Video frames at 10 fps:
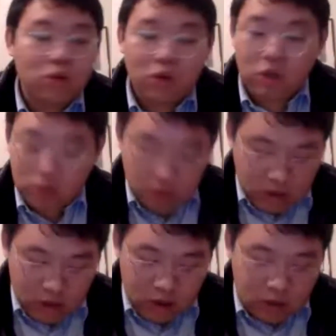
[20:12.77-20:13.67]
the
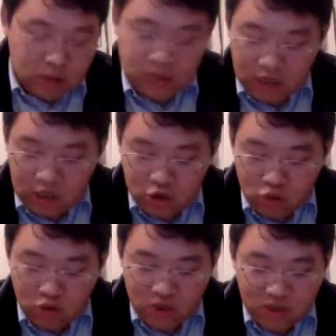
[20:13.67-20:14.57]
senior tourists.
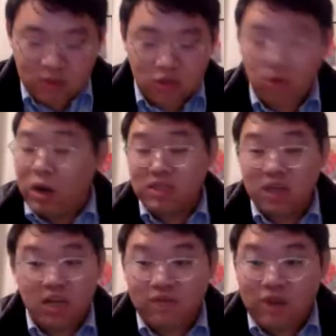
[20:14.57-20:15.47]
So I think it's
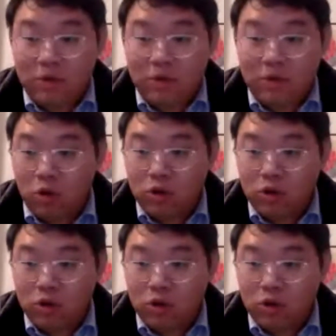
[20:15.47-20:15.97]
very important.